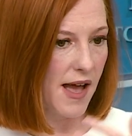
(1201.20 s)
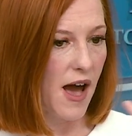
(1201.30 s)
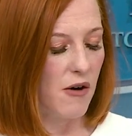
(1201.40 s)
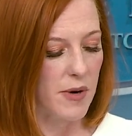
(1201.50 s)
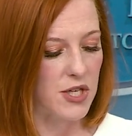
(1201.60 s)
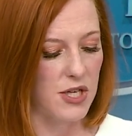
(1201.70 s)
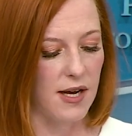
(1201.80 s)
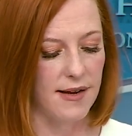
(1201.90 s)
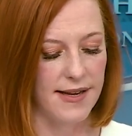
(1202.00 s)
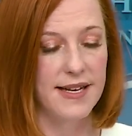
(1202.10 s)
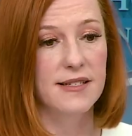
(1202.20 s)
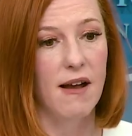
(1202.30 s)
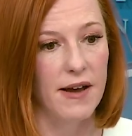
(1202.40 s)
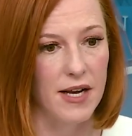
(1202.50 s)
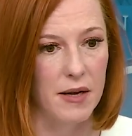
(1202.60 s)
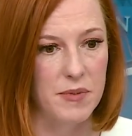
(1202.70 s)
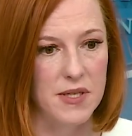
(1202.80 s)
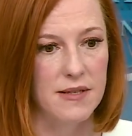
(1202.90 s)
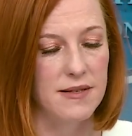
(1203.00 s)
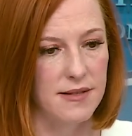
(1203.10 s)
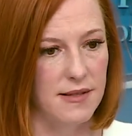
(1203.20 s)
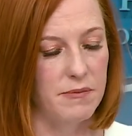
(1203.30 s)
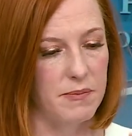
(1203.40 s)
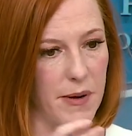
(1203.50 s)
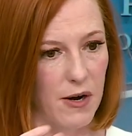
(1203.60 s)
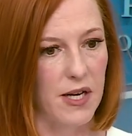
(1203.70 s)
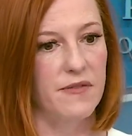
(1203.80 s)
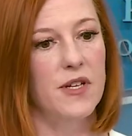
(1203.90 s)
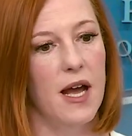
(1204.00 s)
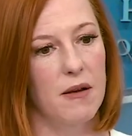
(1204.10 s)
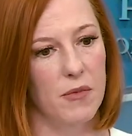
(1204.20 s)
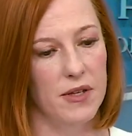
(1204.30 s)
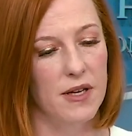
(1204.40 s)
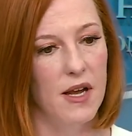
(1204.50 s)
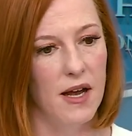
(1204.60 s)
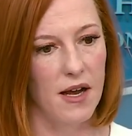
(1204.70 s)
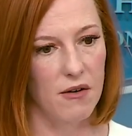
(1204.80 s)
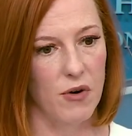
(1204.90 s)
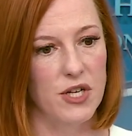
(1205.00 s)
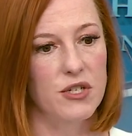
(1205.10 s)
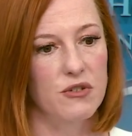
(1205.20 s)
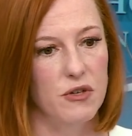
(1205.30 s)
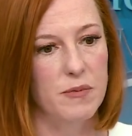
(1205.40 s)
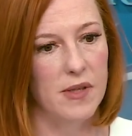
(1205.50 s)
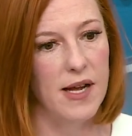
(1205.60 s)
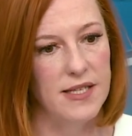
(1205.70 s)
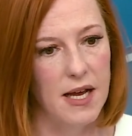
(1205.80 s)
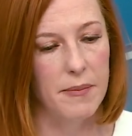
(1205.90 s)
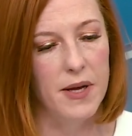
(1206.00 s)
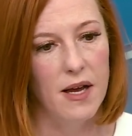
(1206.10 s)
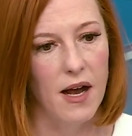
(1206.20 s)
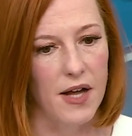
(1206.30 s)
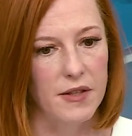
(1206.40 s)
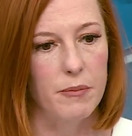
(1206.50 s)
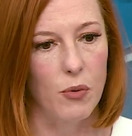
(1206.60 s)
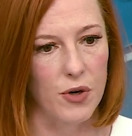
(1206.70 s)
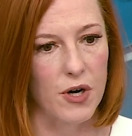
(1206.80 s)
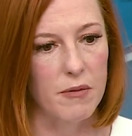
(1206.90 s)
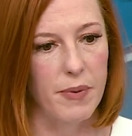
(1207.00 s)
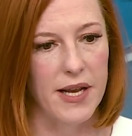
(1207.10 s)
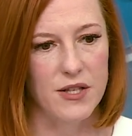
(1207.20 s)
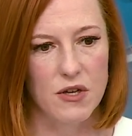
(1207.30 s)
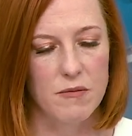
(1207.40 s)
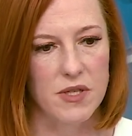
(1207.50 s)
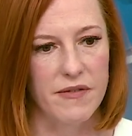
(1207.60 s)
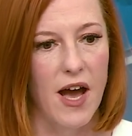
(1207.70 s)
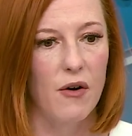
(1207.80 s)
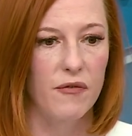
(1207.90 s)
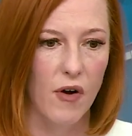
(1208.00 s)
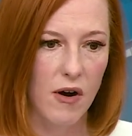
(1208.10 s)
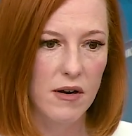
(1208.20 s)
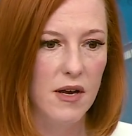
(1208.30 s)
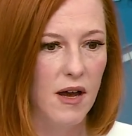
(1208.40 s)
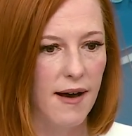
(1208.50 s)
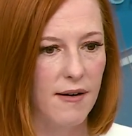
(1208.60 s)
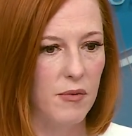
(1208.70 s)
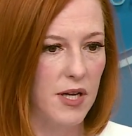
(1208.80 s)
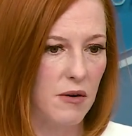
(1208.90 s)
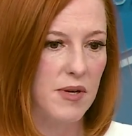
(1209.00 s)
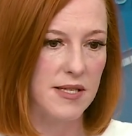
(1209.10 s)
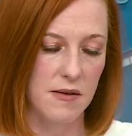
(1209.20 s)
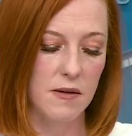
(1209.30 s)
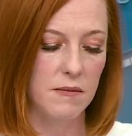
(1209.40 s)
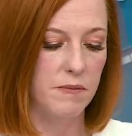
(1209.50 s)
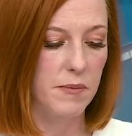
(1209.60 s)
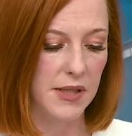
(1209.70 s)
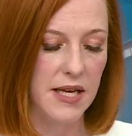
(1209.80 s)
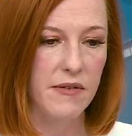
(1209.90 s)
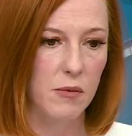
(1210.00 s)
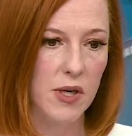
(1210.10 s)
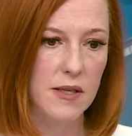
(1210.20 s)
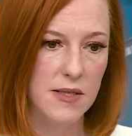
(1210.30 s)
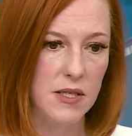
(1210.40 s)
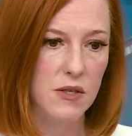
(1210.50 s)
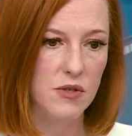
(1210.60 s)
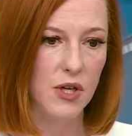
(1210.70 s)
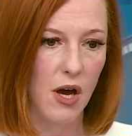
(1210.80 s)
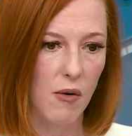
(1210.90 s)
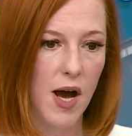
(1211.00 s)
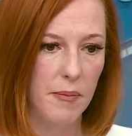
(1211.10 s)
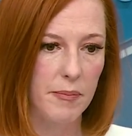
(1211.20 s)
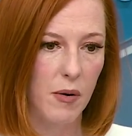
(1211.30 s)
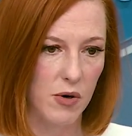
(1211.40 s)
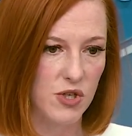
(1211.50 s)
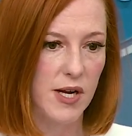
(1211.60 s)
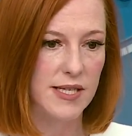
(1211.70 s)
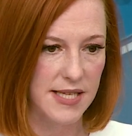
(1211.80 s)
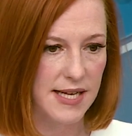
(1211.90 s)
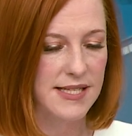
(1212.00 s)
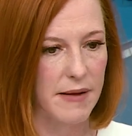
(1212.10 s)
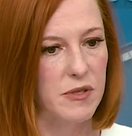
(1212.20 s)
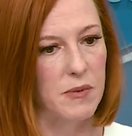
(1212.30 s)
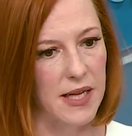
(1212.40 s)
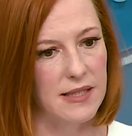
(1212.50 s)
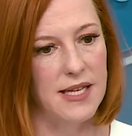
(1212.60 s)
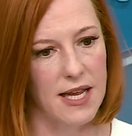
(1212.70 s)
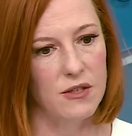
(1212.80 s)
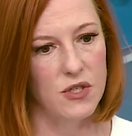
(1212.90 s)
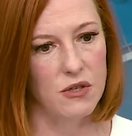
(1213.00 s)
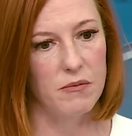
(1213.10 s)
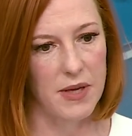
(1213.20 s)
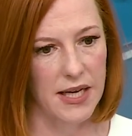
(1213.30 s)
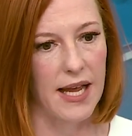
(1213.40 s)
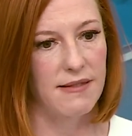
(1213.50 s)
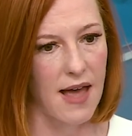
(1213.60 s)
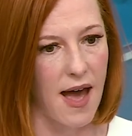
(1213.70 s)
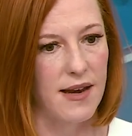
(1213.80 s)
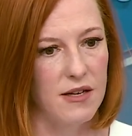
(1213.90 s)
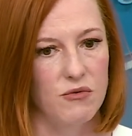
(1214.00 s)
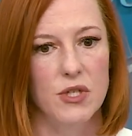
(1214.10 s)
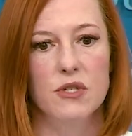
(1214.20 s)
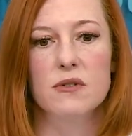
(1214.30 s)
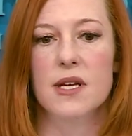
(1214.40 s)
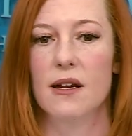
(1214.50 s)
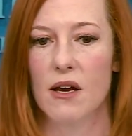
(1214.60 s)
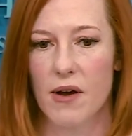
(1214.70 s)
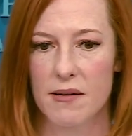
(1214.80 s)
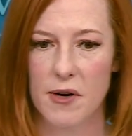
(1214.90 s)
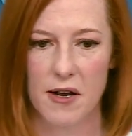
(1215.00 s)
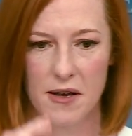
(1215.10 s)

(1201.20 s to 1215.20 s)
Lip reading: how much it has gone up since the period of time when Russian troops lined up on the border. But in terms of how far, we still believe it will continue to go up, but we're trying to take steps we can take to mitigate that and reduce it. Go ahead, Mara.